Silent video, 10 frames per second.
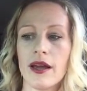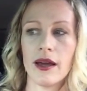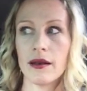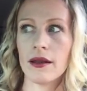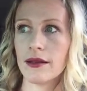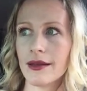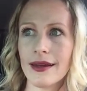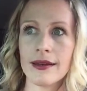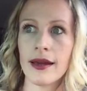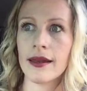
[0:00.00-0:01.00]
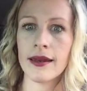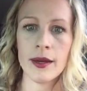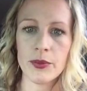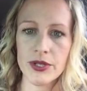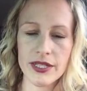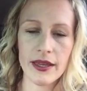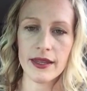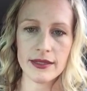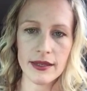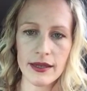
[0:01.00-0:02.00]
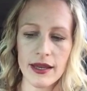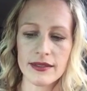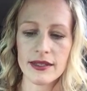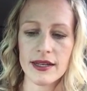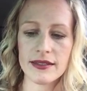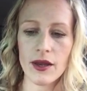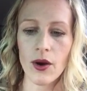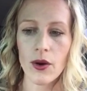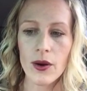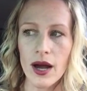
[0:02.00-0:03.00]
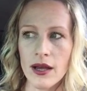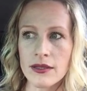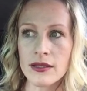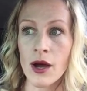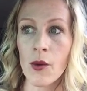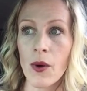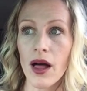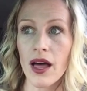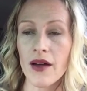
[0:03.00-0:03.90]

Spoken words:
And like 99% they say yes. And I say, oh, awesome.